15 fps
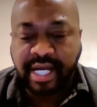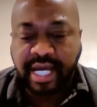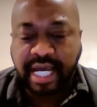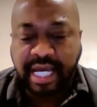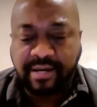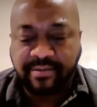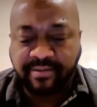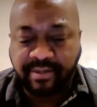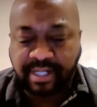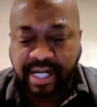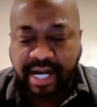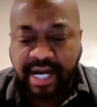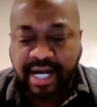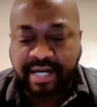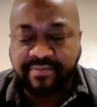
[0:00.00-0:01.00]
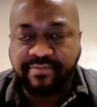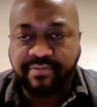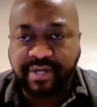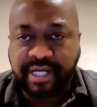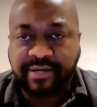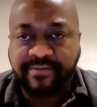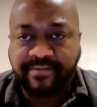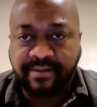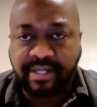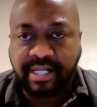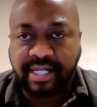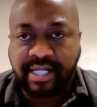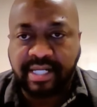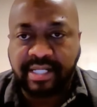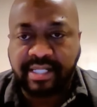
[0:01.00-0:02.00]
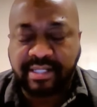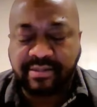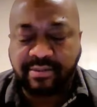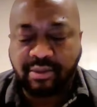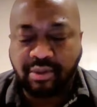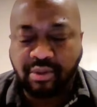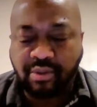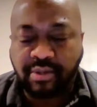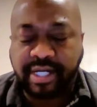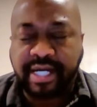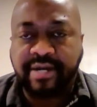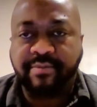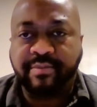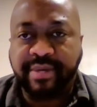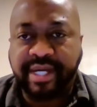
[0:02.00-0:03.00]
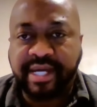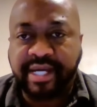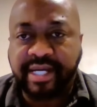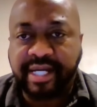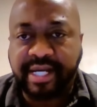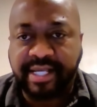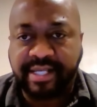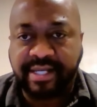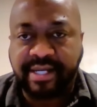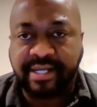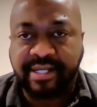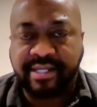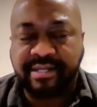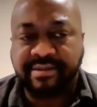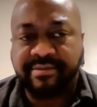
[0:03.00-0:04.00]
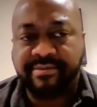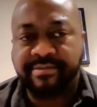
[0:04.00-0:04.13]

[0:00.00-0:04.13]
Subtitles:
If God be for us, who can be against us?